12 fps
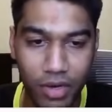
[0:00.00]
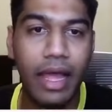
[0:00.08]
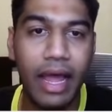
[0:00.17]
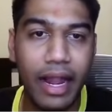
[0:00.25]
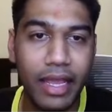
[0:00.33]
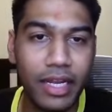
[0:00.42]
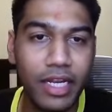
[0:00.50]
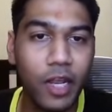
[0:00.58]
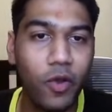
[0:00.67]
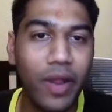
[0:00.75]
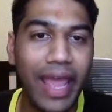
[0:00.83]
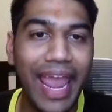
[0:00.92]
And I can click
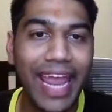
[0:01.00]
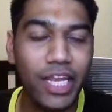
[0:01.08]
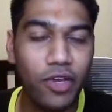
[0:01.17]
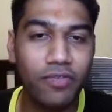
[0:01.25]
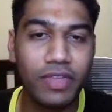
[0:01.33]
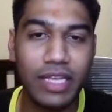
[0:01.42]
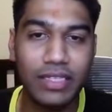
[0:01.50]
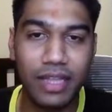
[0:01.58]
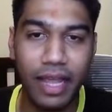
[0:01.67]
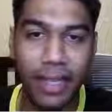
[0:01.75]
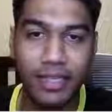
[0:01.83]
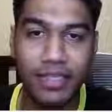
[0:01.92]
on any of these
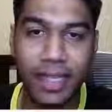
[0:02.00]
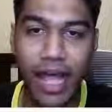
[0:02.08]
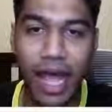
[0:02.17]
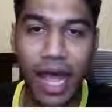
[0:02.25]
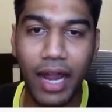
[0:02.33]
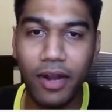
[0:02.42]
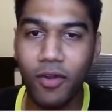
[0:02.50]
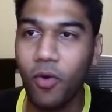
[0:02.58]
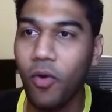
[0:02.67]
links and